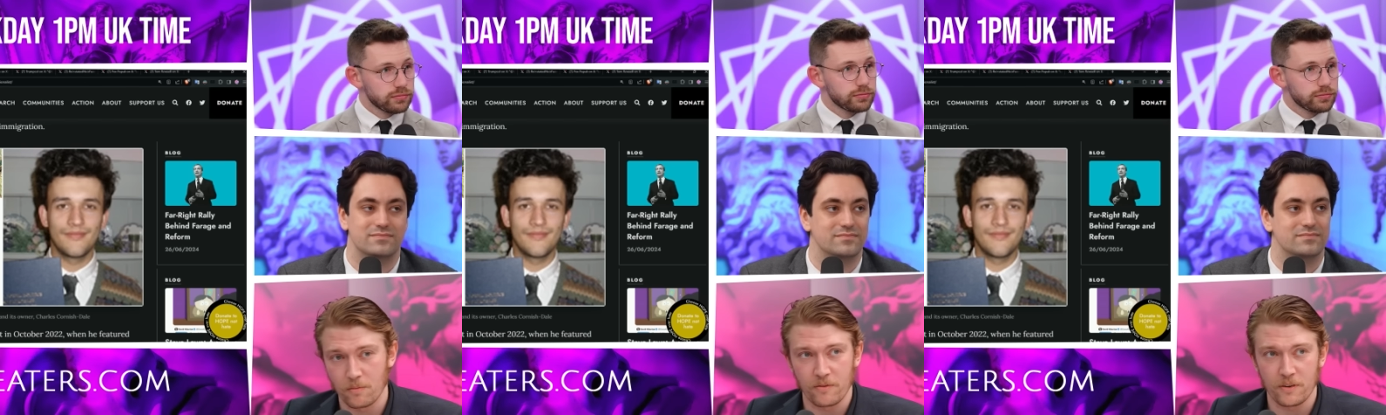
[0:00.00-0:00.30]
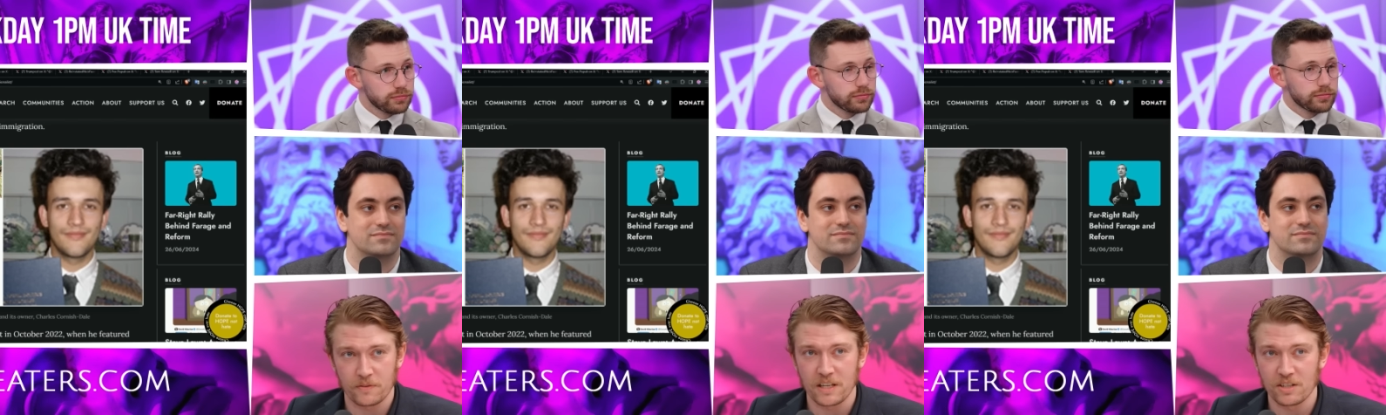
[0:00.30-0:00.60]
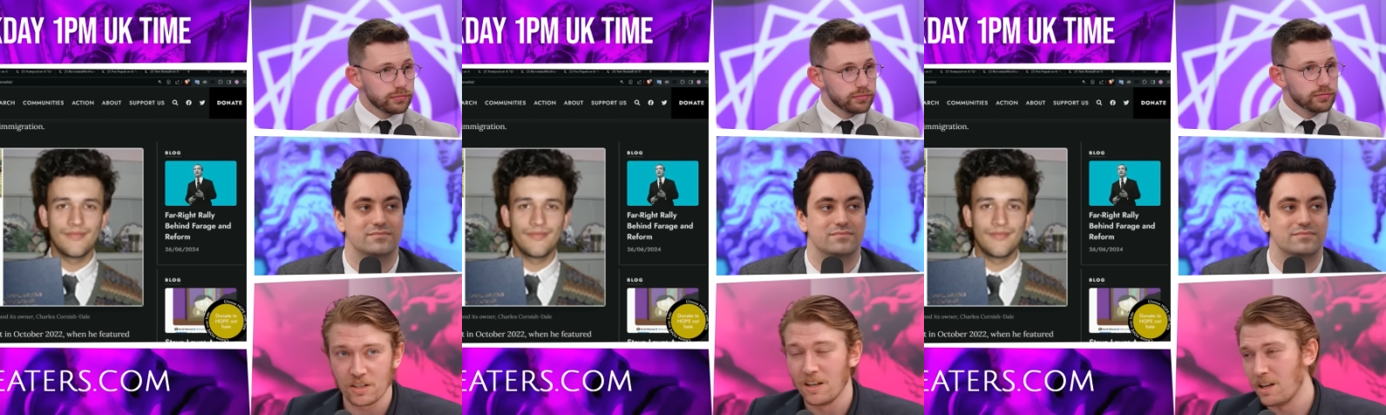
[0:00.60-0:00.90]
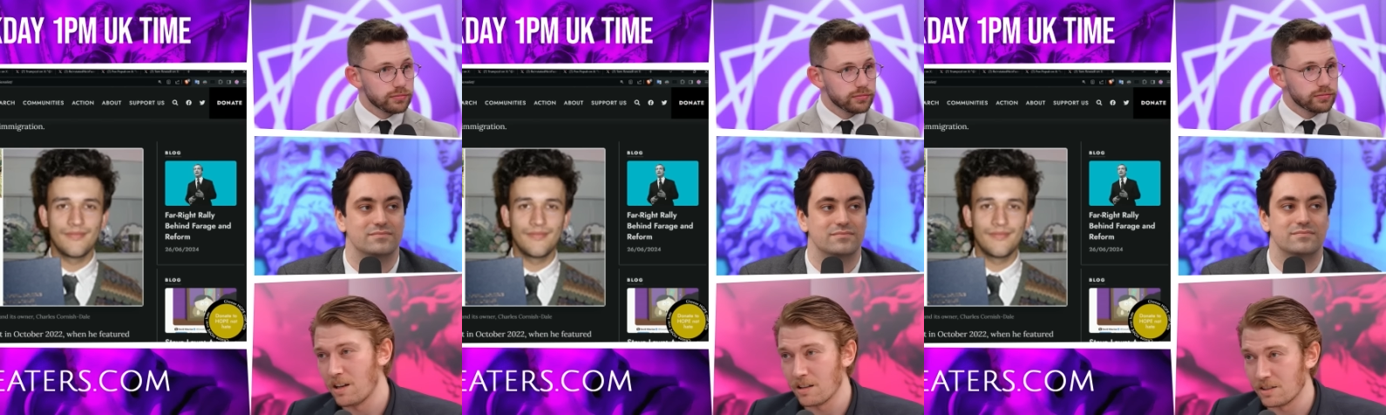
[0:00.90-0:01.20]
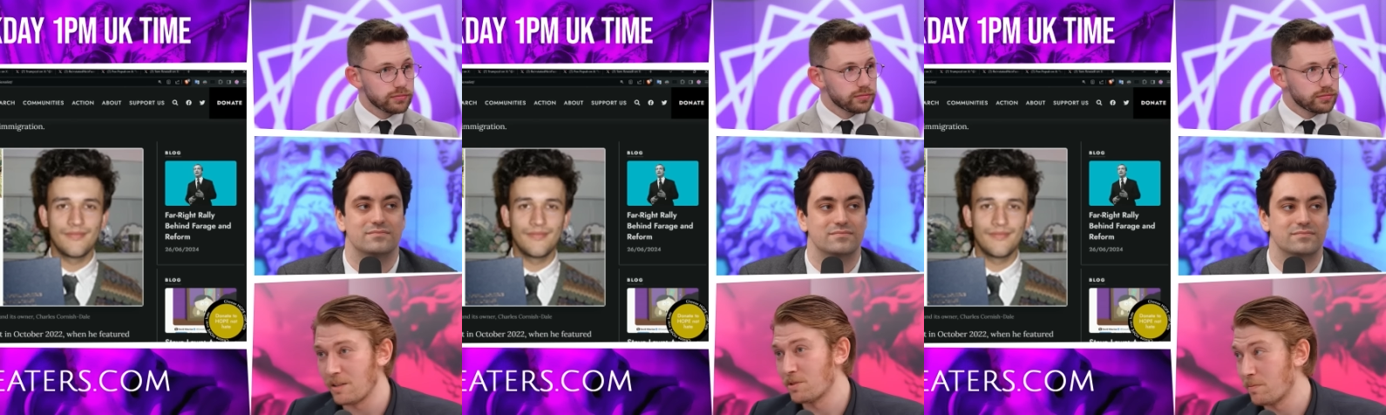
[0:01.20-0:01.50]
Speaker 1: from the fifties, and it
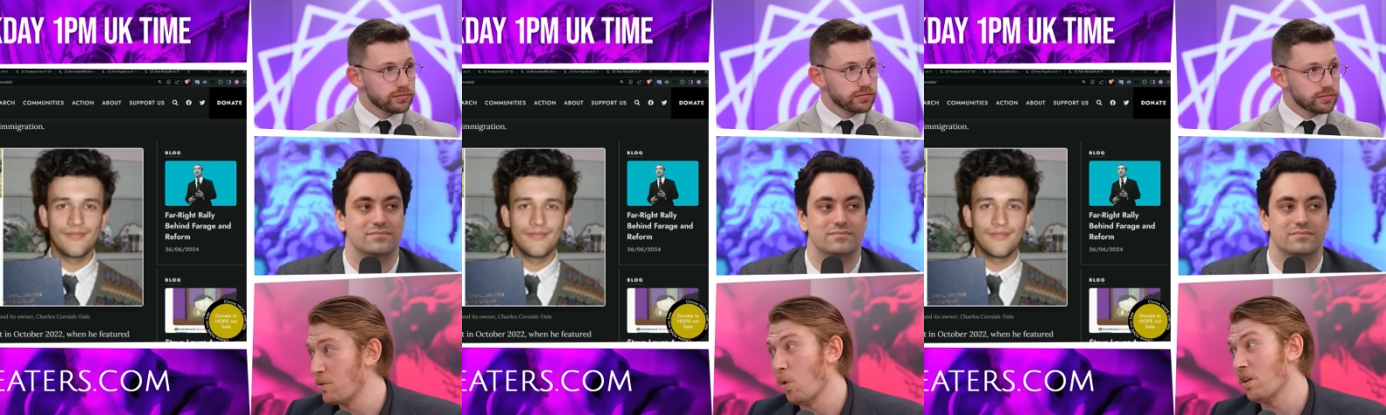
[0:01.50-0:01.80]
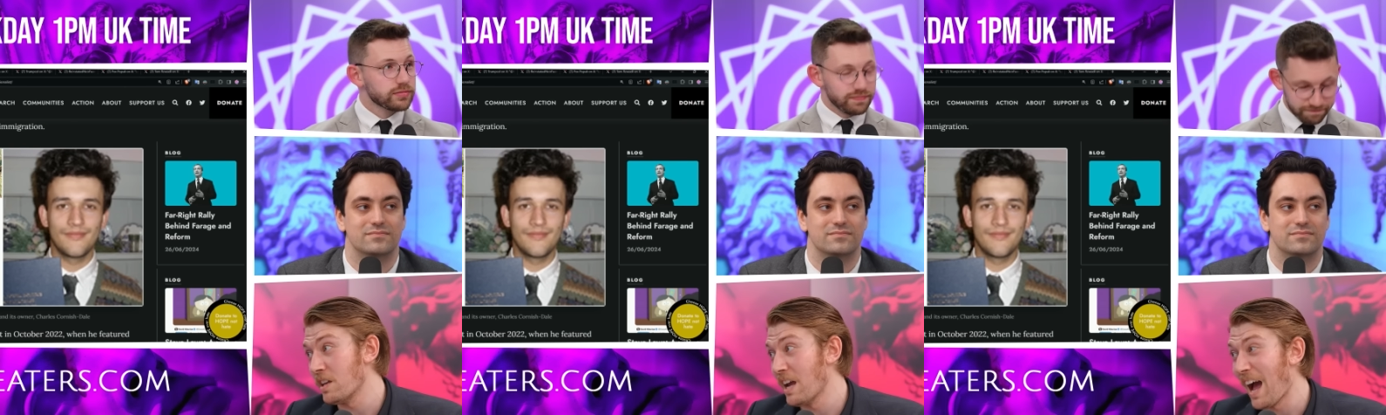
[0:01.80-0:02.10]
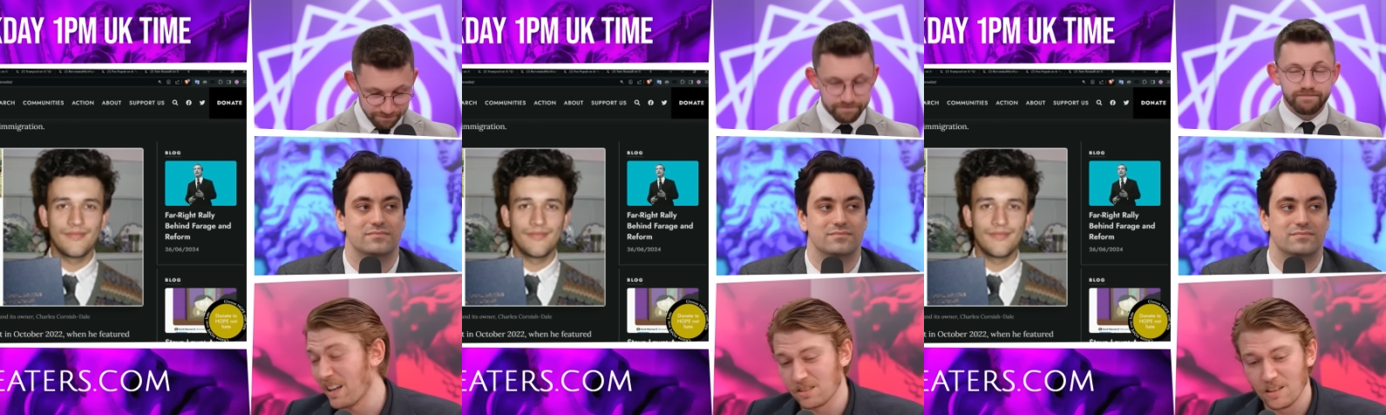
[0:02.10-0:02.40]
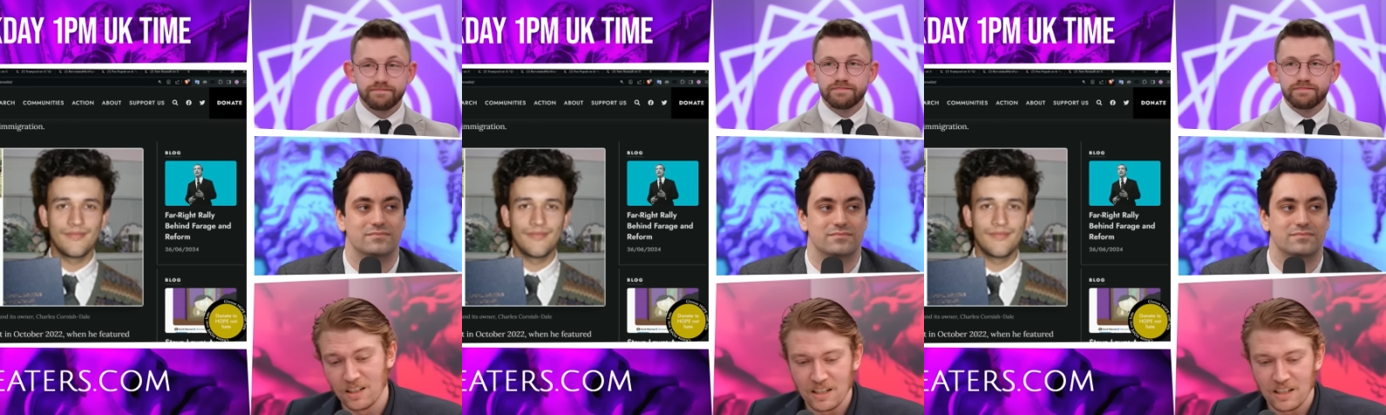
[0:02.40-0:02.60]
seems to be what he has.